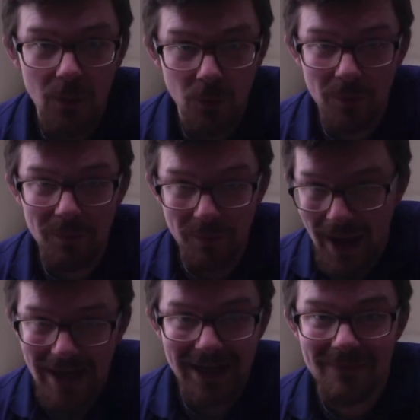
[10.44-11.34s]
we're
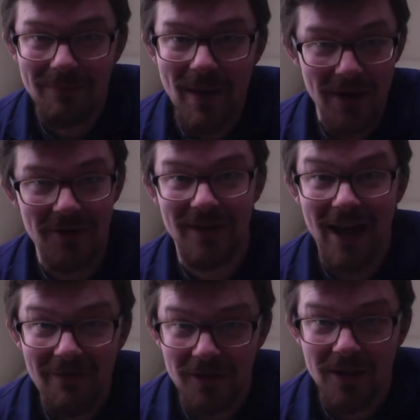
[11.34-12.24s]
back and better than
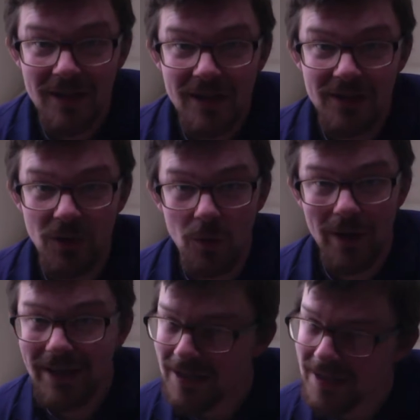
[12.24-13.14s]
ever.
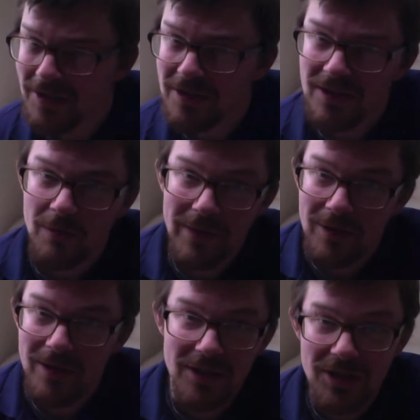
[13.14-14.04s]
So, in addition to
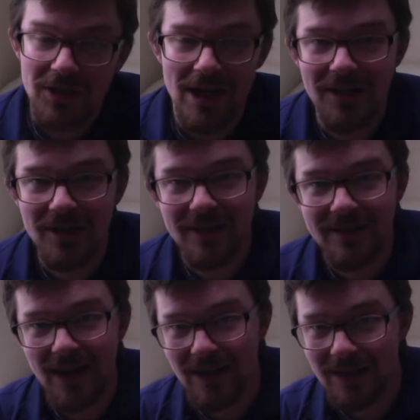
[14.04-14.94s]
merely just changing the
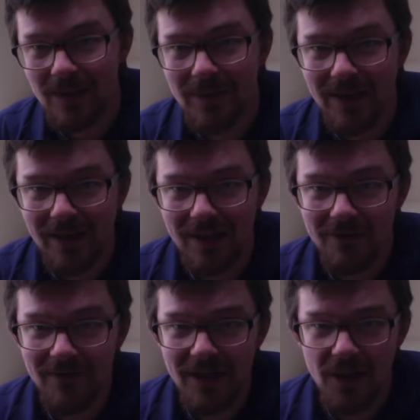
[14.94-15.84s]
title at the beginning of
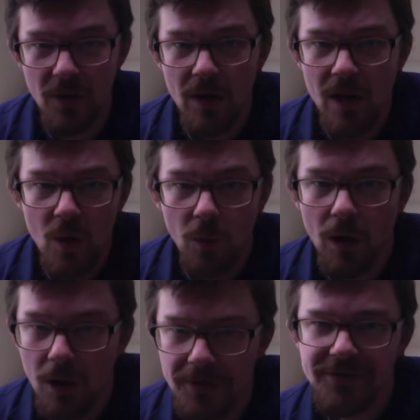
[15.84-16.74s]
the video, we're
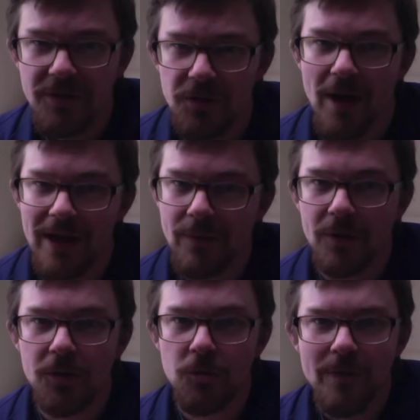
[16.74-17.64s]
also trying a
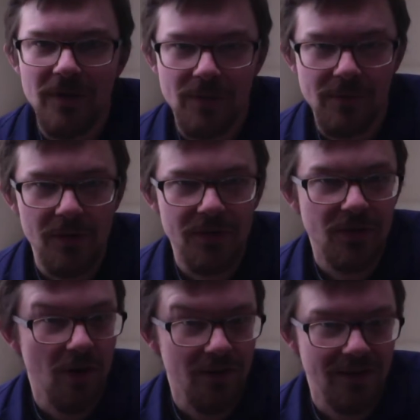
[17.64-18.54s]
more scripted approach
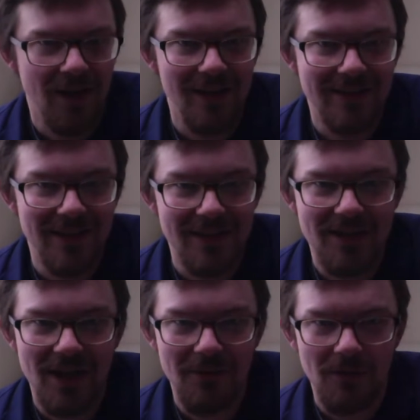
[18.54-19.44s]
to all the content in
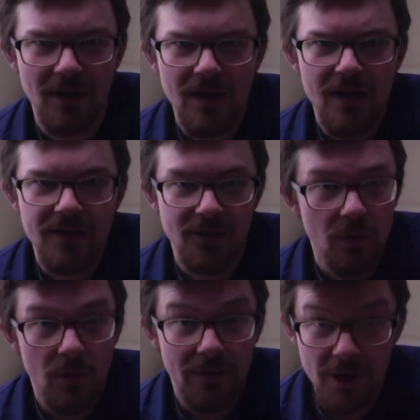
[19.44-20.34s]
general.
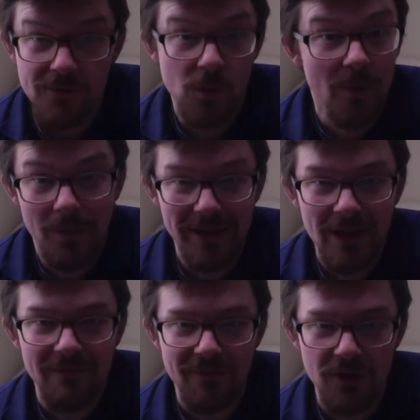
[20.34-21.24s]
So, therefore,
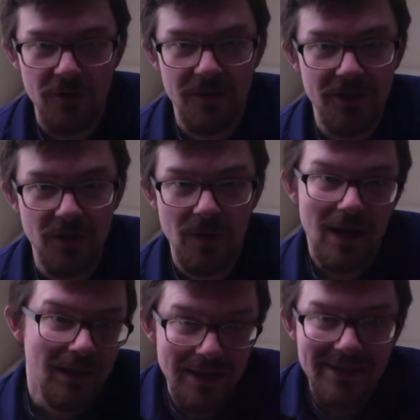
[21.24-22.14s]
without further ado,
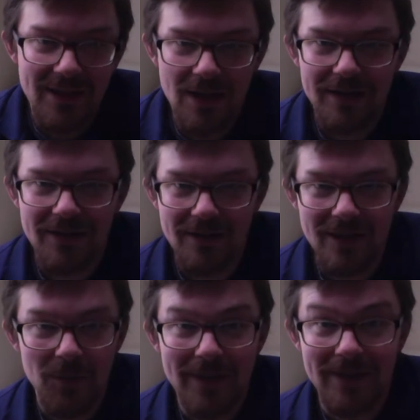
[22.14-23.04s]
let's get on to this week's